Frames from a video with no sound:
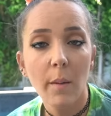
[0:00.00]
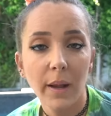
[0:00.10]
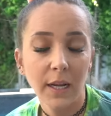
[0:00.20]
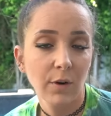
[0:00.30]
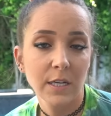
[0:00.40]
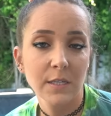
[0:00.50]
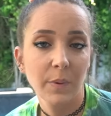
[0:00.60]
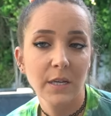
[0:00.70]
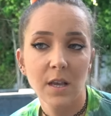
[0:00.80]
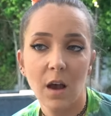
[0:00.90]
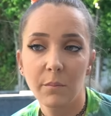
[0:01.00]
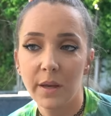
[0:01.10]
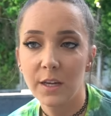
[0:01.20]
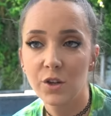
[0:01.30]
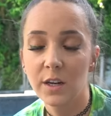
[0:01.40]
many recipes on
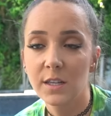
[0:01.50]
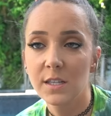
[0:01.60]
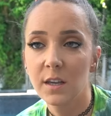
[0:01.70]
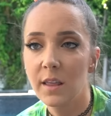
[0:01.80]
Pinterest.